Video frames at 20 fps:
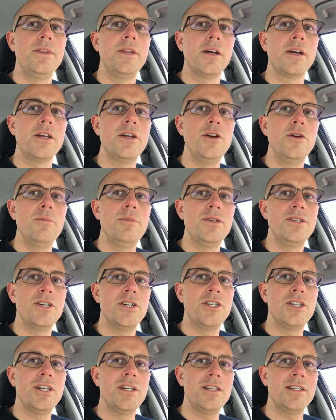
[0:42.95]
queue
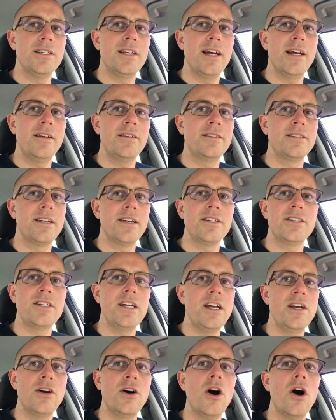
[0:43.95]
position is like
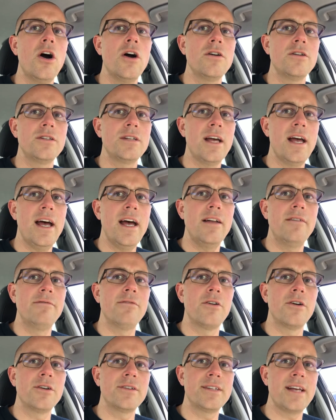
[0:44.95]
16 cars ahead,
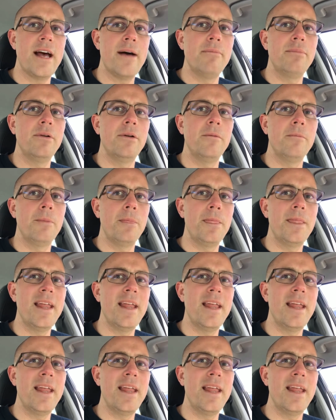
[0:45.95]
for example,